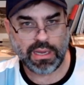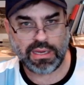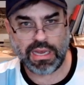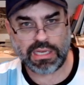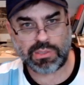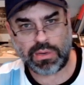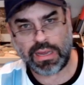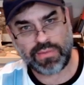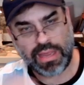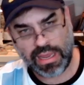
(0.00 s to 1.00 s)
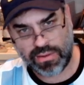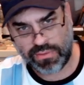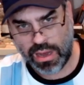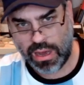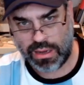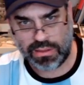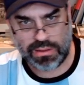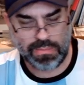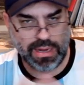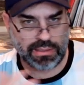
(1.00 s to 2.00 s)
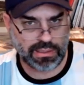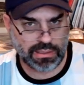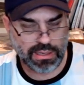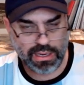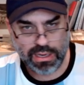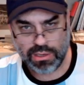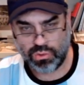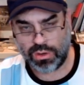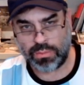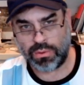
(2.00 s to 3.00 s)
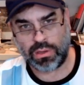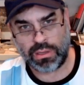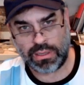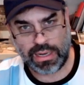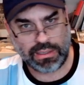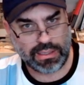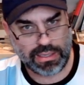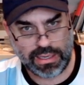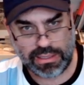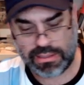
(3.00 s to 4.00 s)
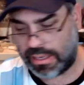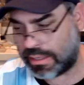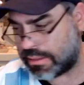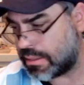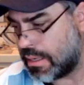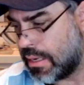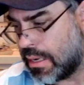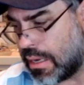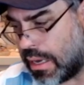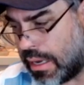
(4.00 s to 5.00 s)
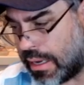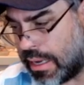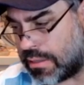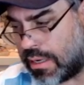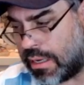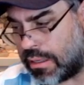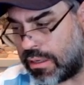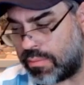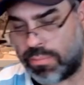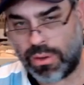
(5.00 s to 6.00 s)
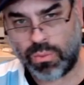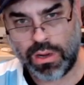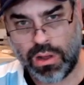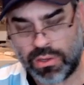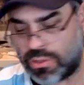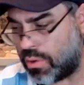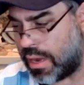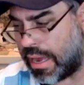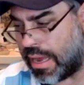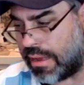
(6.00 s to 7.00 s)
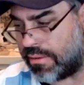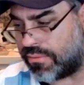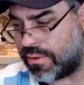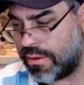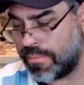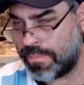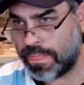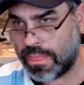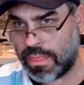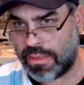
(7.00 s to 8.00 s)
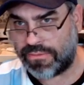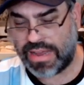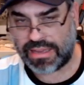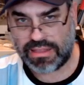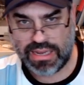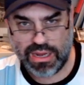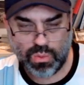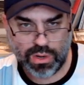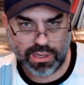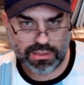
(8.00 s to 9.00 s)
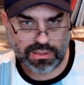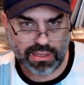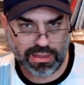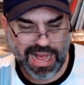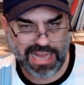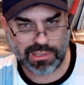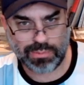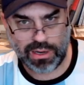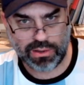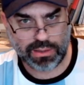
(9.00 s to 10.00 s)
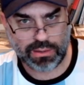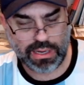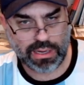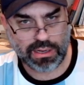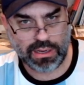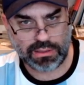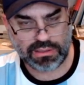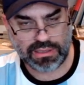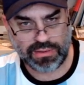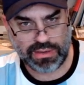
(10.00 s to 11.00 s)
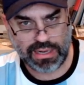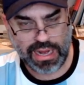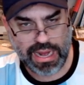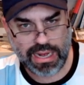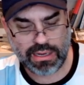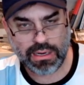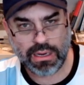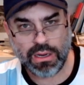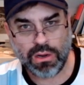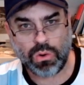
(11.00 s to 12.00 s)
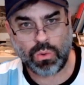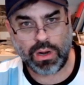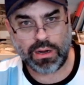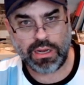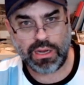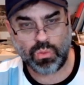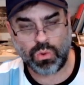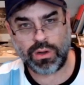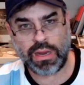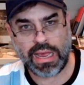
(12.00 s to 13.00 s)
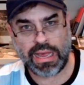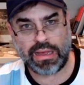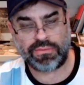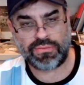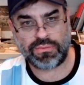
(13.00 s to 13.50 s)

Yes, we have the hand of God and the amazing dribble in 1986 against England, but we also have the fact that he was the last player to get cut in 78, where he would have